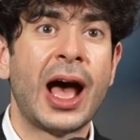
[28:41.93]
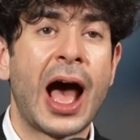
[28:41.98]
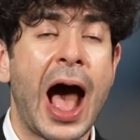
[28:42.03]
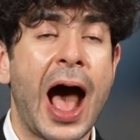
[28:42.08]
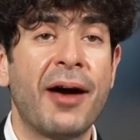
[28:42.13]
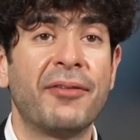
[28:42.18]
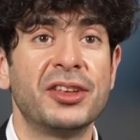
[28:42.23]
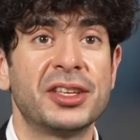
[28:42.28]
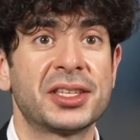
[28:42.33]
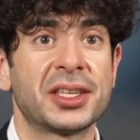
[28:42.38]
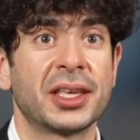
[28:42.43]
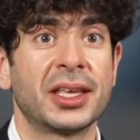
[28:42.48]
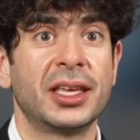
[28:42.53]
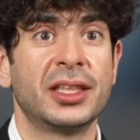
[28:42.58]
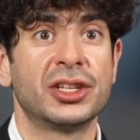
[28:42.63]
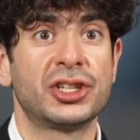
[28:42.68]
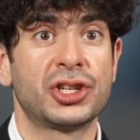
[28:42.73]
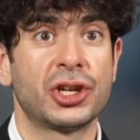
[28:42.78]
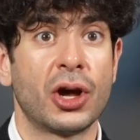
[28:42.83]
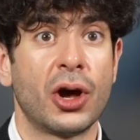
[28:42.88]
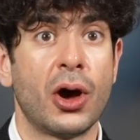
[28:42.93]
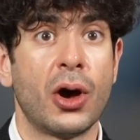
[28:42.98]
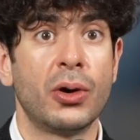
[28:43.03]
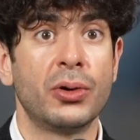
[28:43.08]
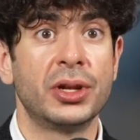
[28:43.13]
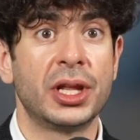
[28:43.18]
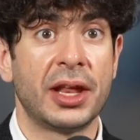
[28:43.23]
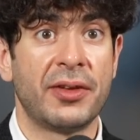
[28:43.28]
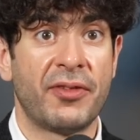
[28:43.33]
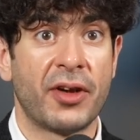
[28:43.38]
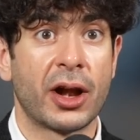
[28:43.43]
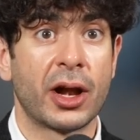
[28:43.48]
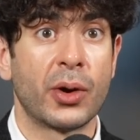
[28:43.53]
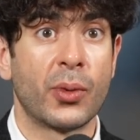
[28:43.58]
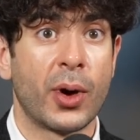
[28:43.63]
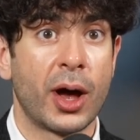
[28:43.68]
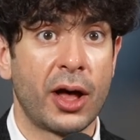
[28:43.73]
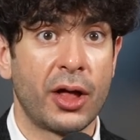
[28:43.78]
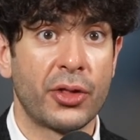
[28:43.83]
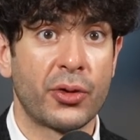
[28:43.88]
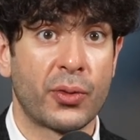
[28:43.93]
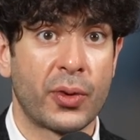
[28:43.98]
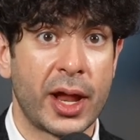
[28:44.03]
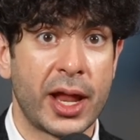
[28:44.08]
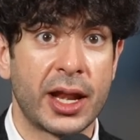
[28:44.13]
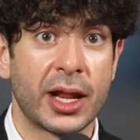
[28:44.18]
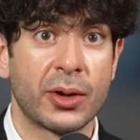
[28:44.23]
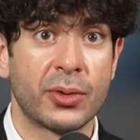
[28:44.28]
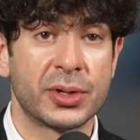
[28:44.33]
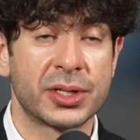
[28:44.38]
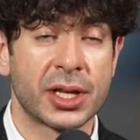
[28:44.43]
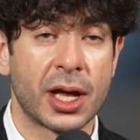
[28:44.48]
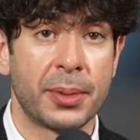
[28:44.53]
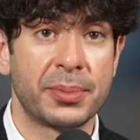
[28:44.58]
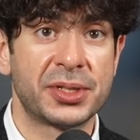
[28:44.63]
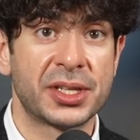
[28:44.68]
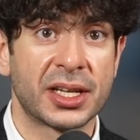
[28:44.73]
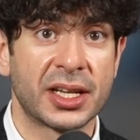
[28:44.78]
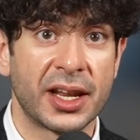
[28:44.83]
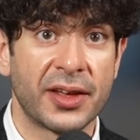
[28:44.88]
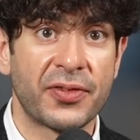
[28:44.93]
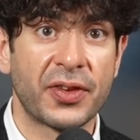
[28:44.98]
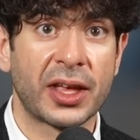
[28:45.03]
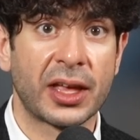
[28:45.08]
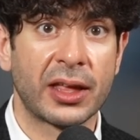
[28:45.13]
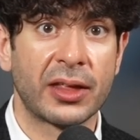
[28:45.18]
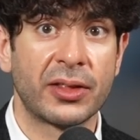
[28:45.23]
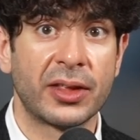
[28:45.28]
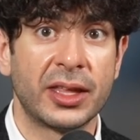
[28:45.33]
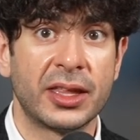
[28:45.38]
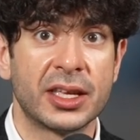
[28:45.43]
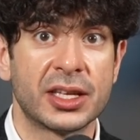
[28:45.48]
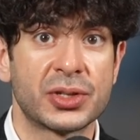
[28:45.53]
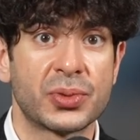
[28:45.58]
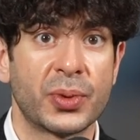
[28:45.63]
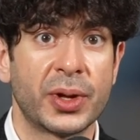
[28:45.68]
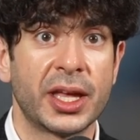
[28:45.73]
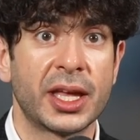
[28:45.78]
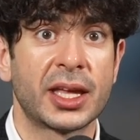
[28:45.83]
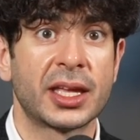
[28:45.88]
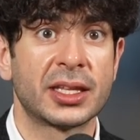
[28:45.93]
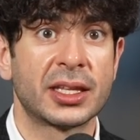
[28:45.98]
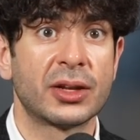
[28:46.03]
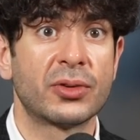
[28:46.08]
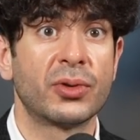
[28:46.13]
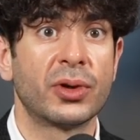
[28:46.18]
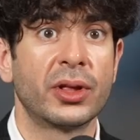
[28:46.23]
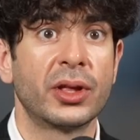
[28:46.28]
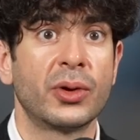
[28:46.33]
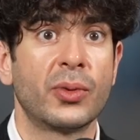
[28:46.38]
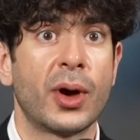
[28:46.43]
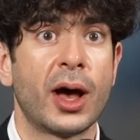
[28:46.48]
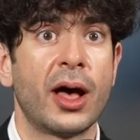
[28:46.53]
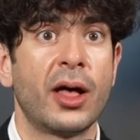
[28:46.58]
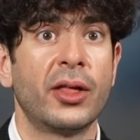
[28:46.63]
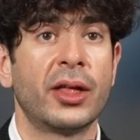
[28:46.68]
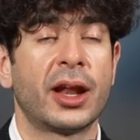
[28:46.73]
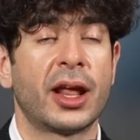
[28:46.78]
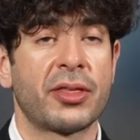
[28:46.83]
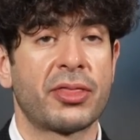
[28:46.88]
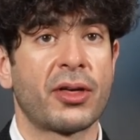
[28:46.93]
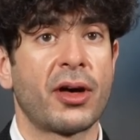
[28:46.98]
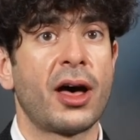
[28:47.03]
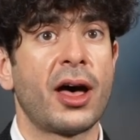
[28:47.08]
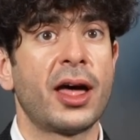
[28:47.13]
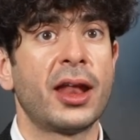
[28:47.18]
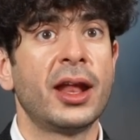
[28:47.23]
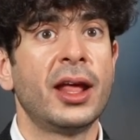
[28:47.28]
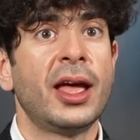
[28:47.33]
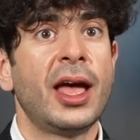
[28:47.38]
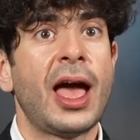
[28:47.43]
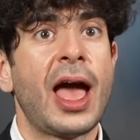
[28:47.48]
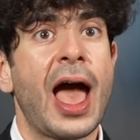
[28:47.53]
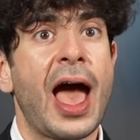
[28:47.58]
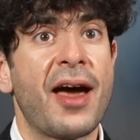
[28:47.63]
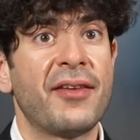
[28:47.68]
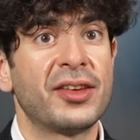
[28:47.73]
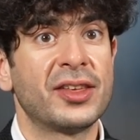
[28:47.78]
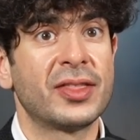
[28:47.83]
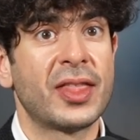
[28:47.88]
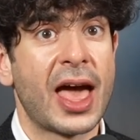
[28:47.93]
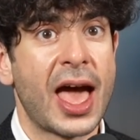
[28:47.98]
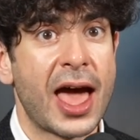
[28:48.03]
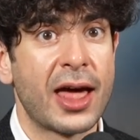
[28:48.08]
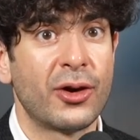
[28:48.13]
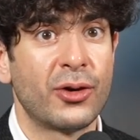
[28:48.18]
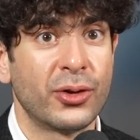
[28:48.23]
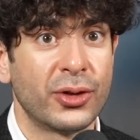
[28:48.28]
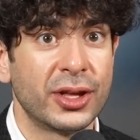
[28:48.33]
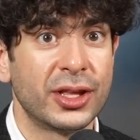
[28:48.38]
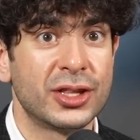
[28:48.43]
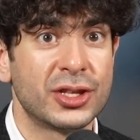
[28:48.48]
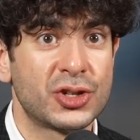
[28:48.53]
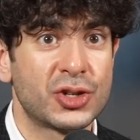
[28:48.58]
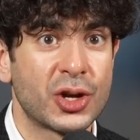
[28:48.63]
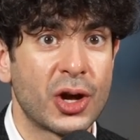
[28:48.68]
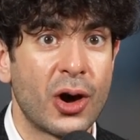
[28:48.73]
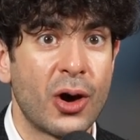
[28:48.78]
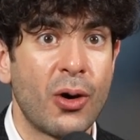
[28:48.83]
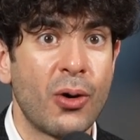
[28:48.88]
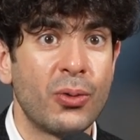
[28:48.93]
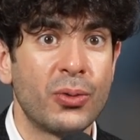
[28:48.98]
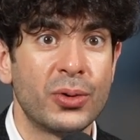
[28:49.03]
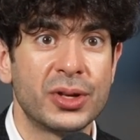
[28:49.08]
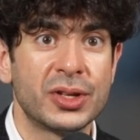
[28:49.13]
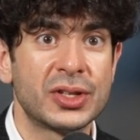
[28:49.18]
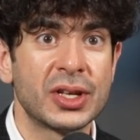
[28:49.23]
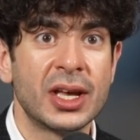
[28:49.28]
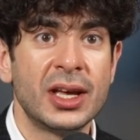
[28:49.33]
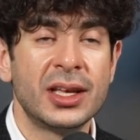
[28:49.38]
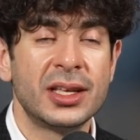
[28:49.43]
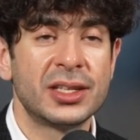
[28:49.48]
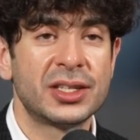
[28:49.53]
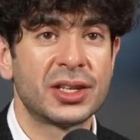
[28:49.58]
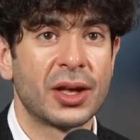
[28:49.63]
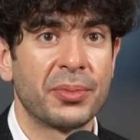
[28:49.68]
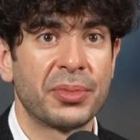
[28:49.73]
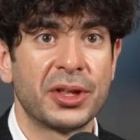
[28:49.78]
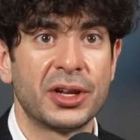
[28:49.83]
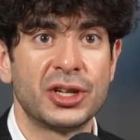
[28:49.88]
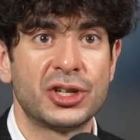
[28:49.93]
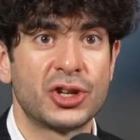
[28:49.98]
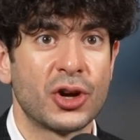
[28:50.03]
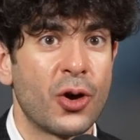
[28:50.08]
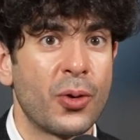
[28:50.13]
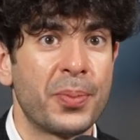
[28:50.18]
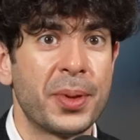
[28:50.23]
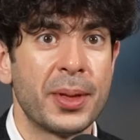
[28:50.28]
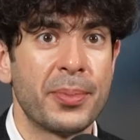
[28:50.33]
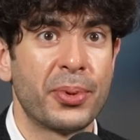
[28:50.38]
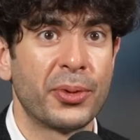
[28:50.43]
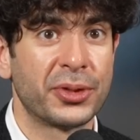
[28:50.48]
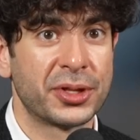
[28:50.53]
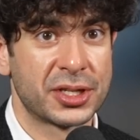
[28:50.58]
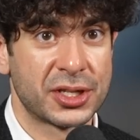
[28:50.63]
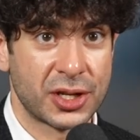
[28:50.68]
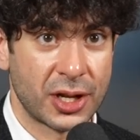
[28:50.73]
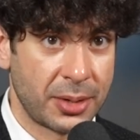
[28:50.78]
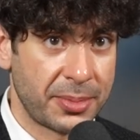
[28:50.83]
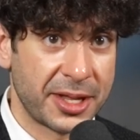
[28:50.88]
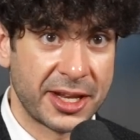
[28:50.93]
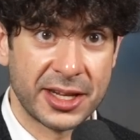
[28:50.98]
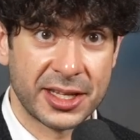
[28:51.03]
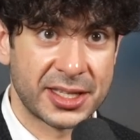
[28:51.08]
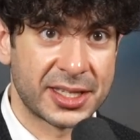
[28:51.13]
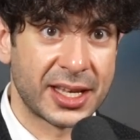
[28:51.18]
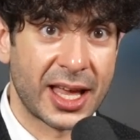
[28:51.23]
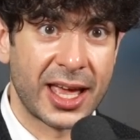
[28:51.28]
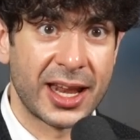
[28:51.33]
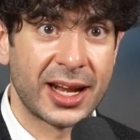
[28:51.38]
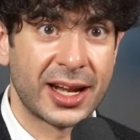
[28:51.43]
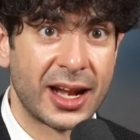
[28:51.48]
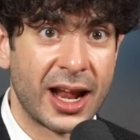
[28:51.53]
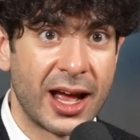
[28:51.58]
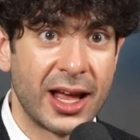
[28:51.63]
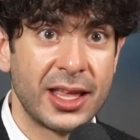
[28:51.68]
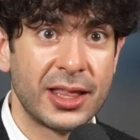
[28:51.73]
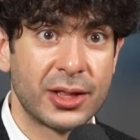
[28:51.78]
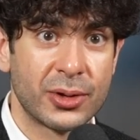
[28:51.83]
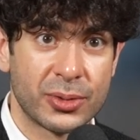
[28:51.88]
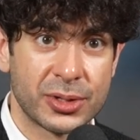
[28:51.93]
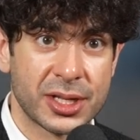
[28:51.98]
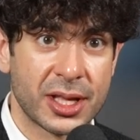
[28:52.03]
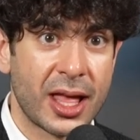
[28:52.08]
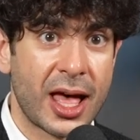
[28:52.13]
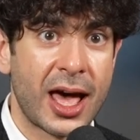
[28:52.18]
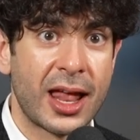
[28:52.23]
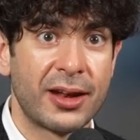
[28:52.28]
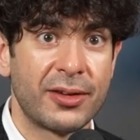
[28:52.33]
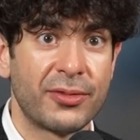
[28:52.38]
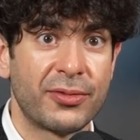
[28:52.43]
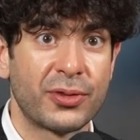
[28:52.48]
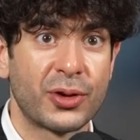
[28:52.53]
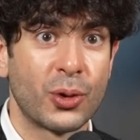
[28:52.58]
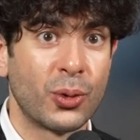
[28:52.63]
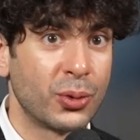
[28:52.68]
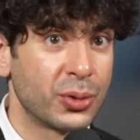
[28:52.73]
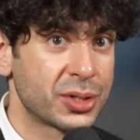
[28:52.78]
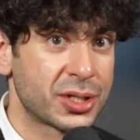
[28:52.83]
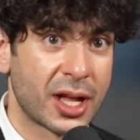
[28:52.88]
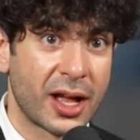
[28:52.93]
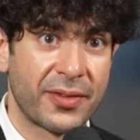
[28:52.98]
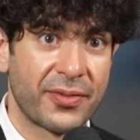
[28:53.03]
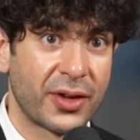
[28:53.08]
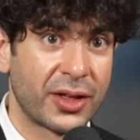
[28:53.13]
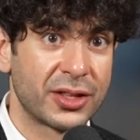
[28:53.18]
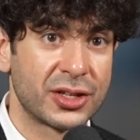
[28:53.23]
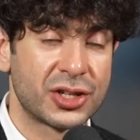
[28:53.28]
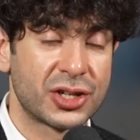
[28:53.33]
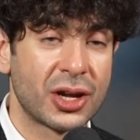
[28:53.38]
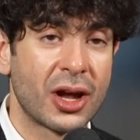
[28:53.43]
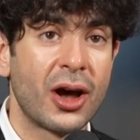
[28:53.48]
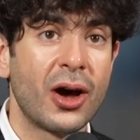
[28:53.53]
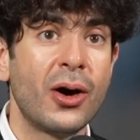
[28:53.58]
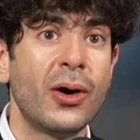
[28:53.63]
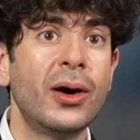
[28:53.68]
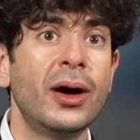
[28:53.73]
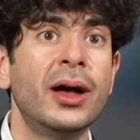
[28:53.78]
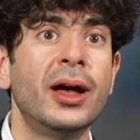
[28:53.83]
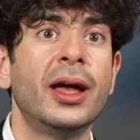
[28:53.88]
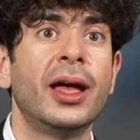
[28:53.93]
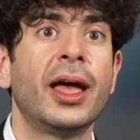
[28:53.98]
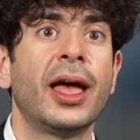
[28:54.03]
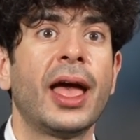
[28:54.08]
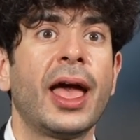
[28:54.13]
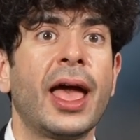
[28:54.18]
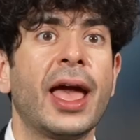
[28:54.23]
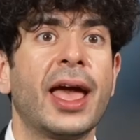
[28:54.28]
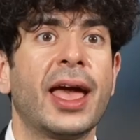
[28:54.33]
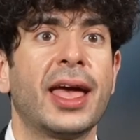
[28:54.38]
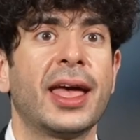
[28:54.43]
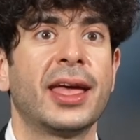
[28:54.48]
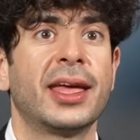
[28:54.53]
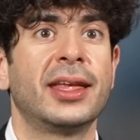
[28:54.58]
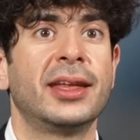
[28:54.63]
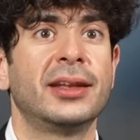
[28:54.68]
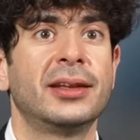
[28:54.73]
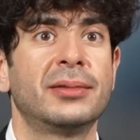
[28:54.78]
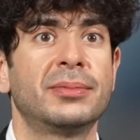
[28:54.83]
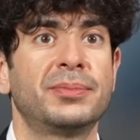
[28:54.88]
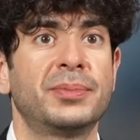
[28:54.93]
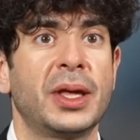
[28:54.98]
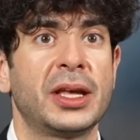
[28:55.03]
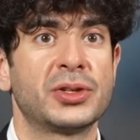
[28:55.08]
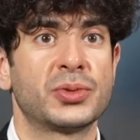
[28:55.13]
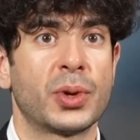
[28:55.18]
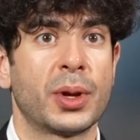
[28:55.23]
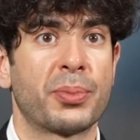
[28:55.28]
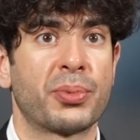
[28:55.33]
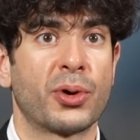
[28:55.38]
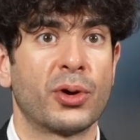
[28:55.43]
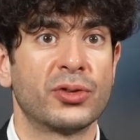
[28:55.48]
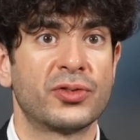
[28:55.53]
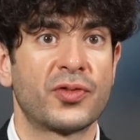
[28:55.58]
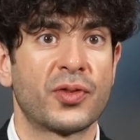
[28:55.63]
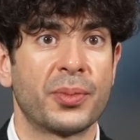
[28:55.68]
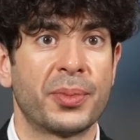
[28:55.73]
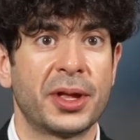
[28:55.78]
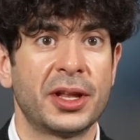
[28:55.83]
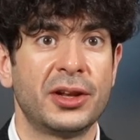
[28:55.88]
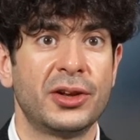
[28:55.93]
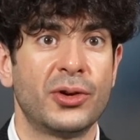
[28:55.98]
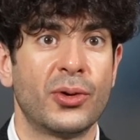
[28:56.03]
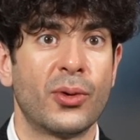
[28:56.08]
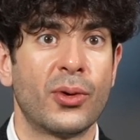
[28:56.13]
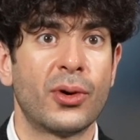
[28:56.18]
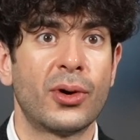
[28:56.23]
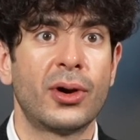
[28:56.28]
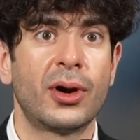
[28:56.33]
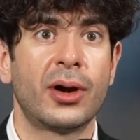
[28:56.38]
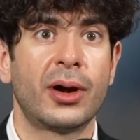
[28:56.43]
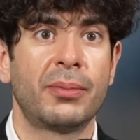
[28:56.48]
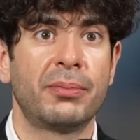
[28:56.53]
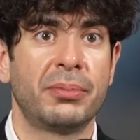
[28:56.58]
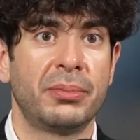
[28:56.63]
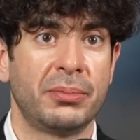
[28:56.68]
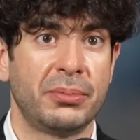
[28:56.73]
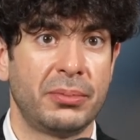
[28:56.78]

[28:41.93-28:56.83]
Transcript: Obviously, the show did very well. The rating was up significantly this week. It did really well, and I thought having that early in the show was something to show people this is going to be an exciting night. There was a lot of cool stuff on the show, and as we approach Forbidden Door,